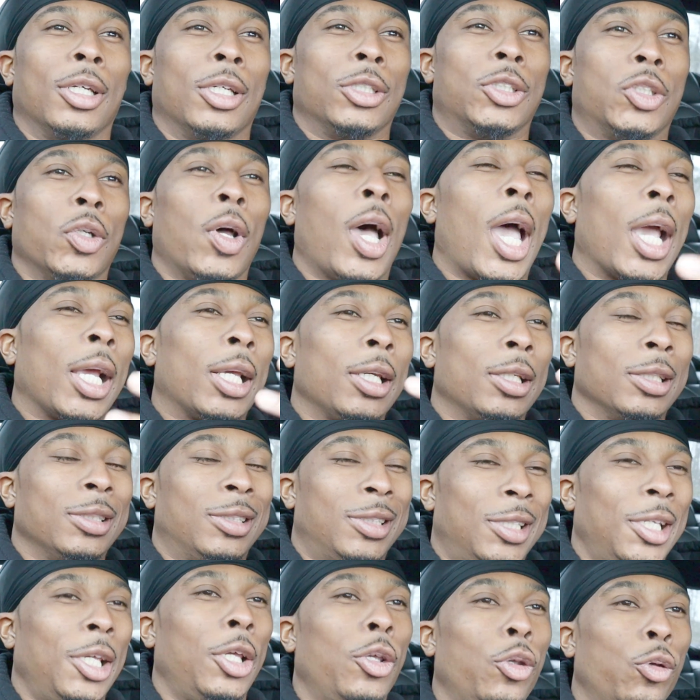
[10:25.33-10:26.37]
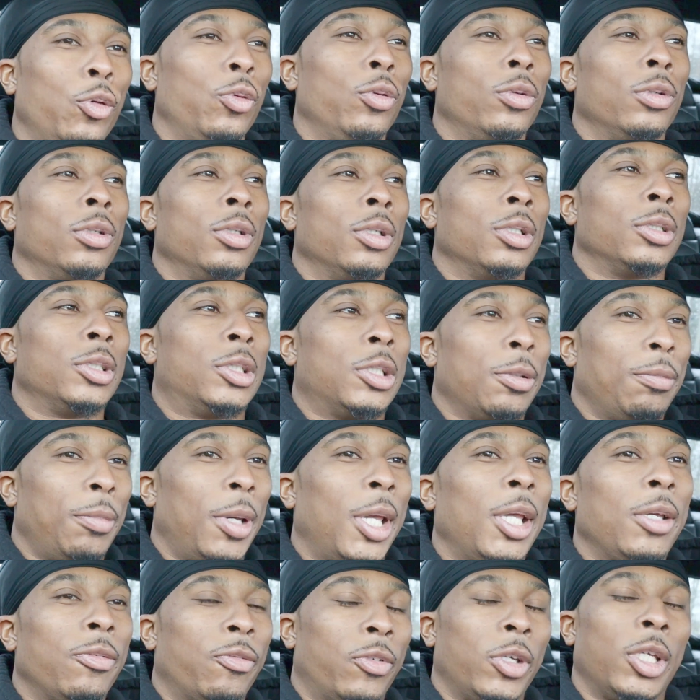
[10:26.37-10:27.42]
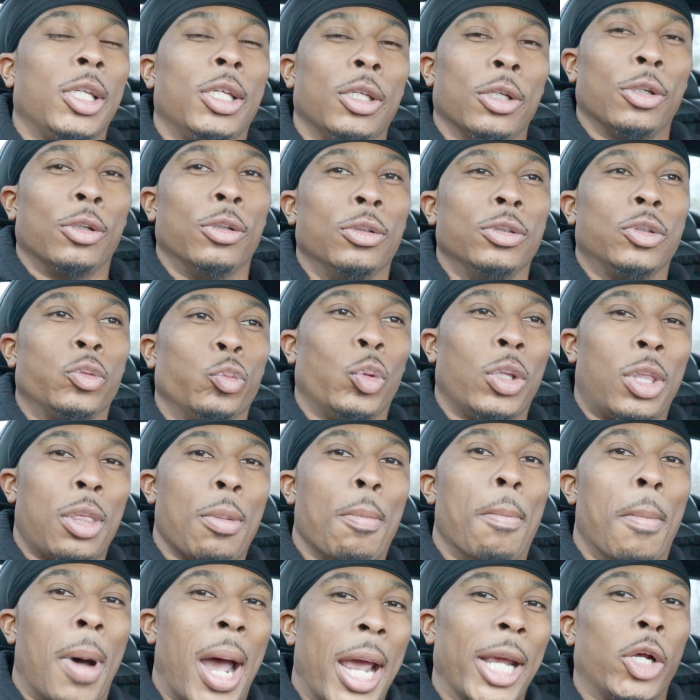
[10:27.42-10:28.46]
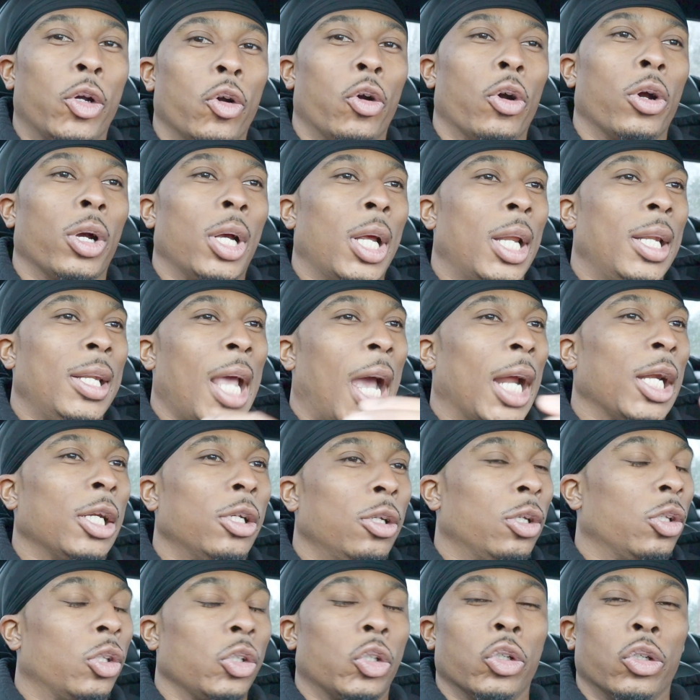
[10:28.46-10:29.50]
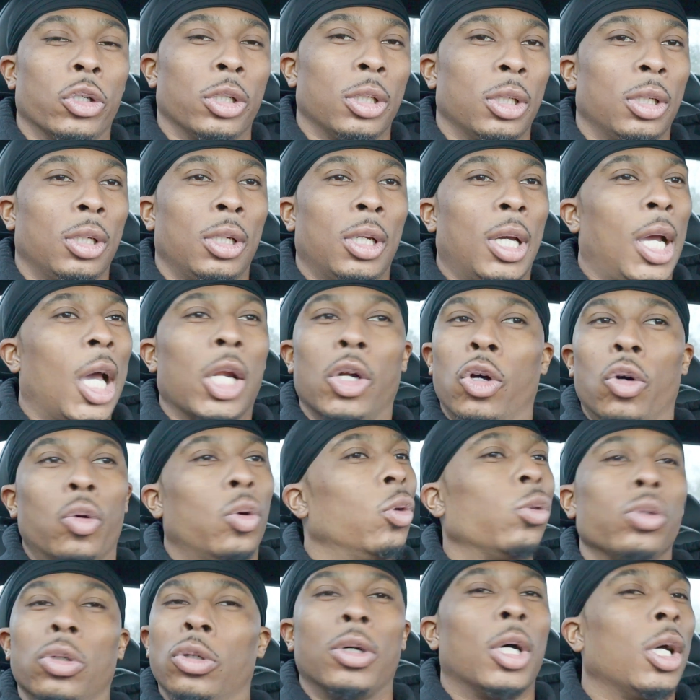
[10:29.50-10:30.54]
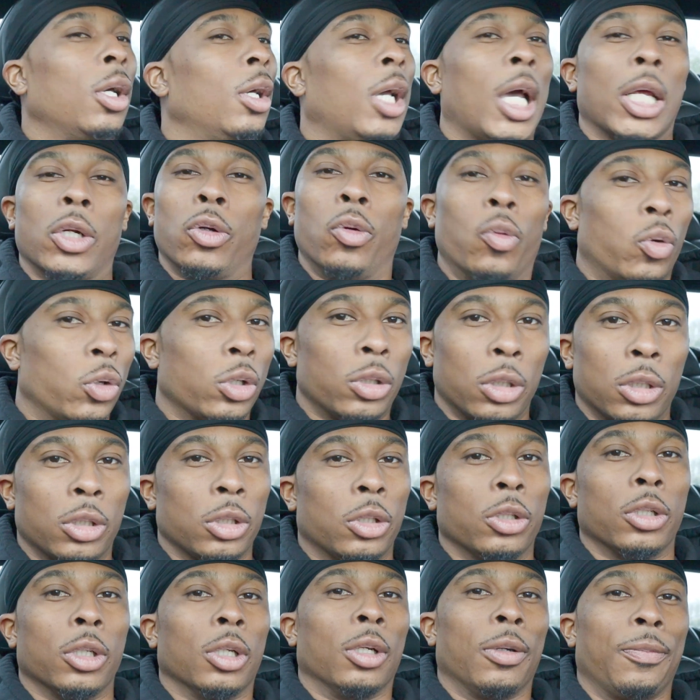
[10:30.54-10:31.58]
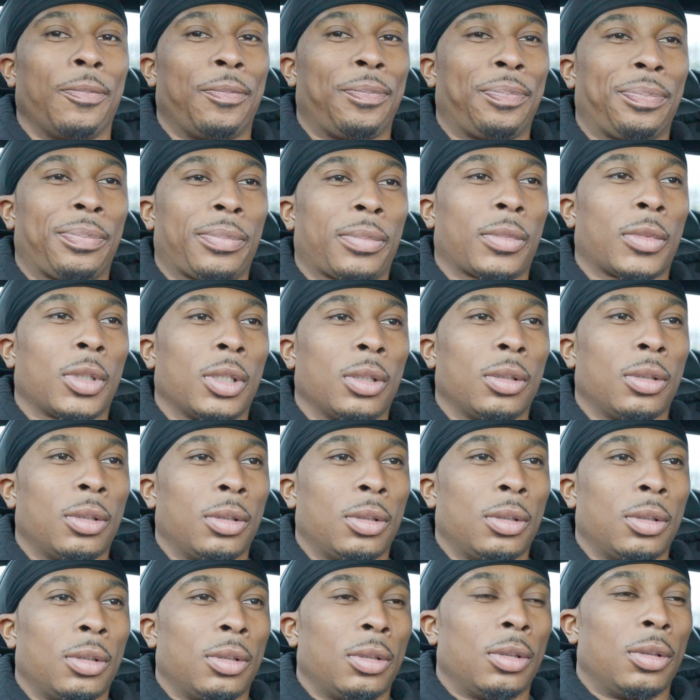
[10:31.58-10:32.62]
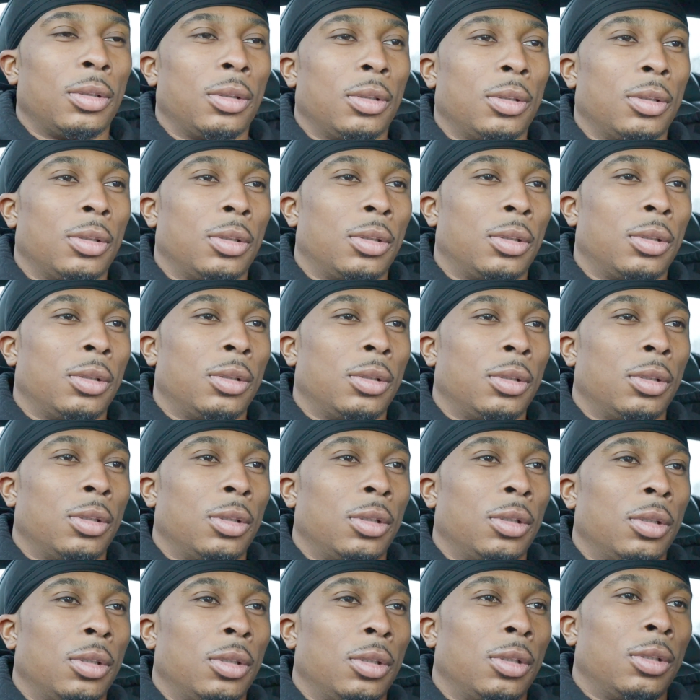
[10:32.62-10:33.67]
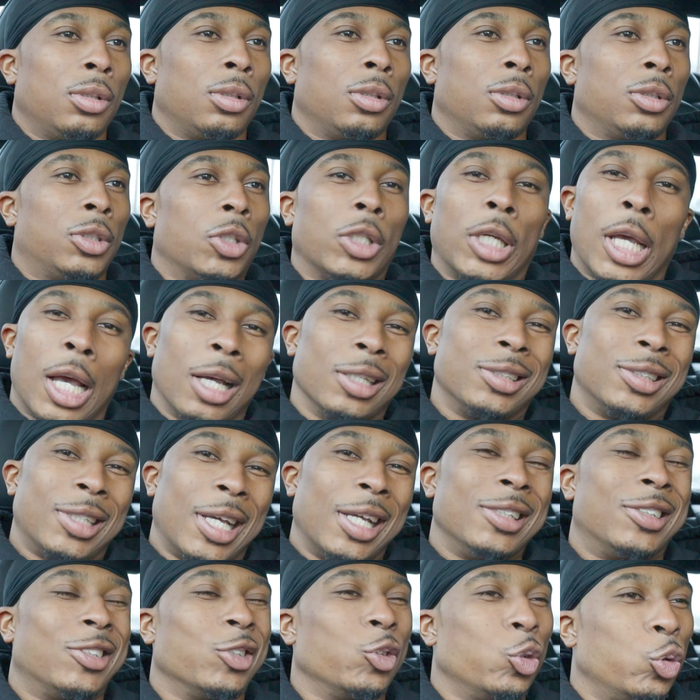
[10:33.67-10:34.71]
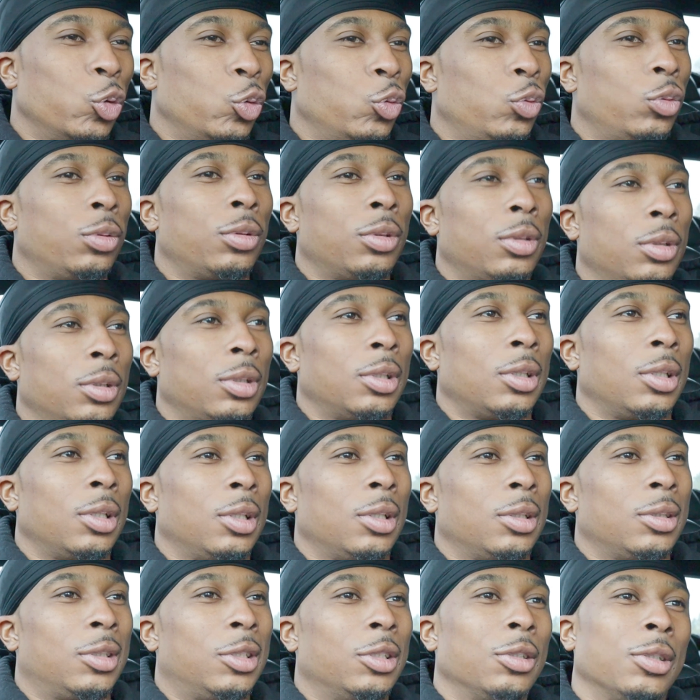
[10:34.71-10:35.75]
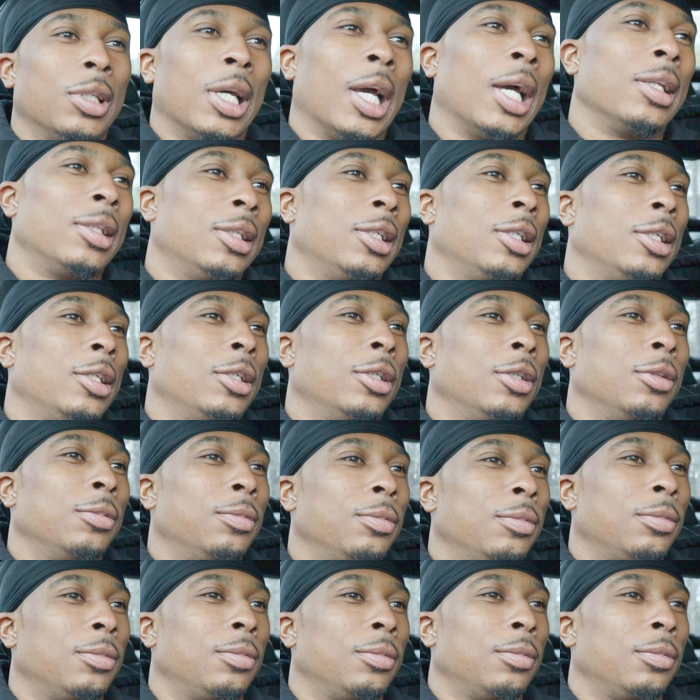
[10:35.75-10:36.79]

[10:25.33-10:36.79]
So I can continue to make videos with my car, not another car. I don't want another car. Bro. So y'all stay tuned to goddamn.